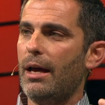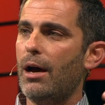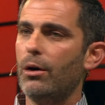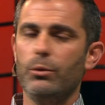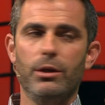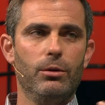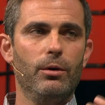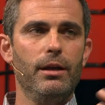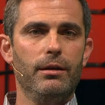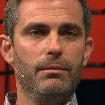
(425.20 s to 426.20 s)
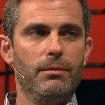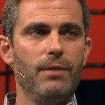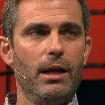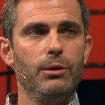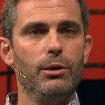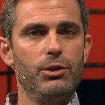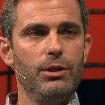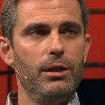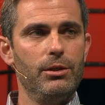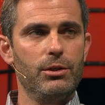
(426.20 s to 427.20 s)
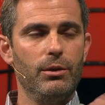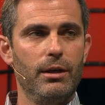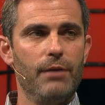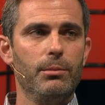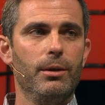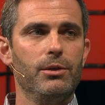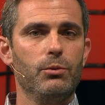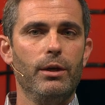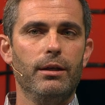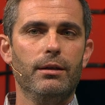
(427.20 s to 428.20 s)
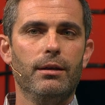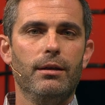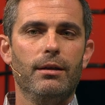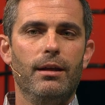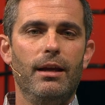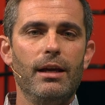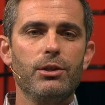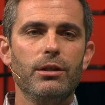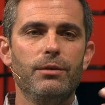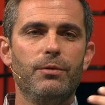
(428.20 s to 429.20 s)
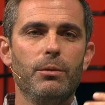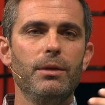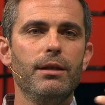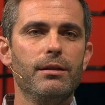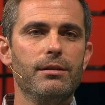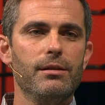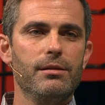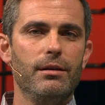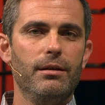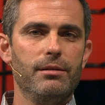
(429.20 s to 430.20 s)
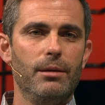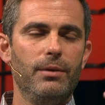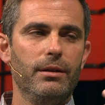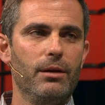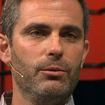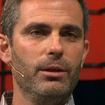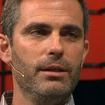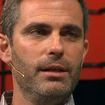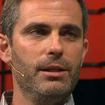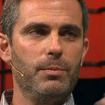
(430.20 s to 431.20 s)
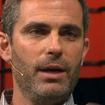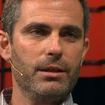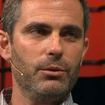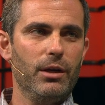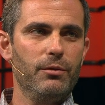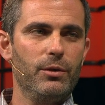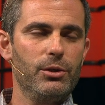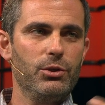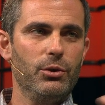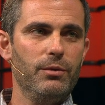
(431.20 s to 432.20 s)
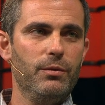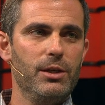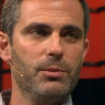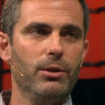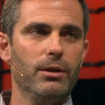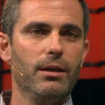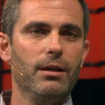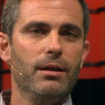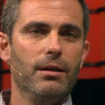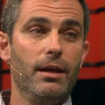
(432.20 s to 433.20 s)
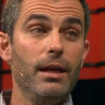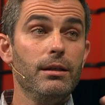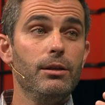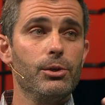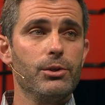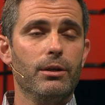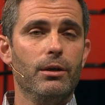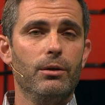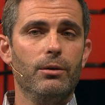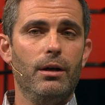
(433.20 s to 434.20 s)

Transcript: how do we create value exchange so that everybody's winning. And actually, for me, this is something that really dates back to when I first joined Facebook 8 years ago.